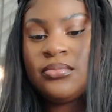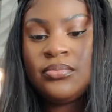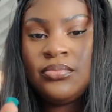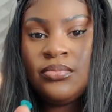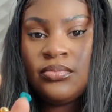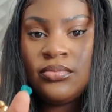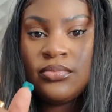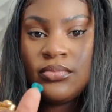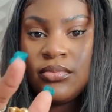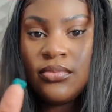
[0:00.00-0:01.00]

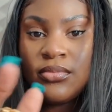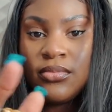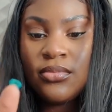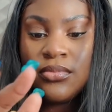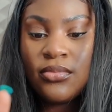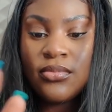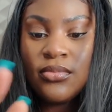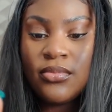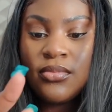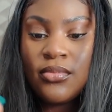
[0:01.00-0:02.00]

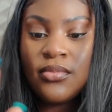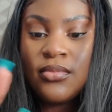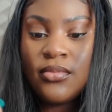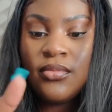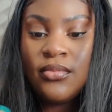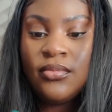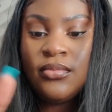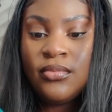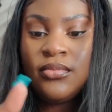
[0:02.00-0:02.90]
No one is speaking in this clip.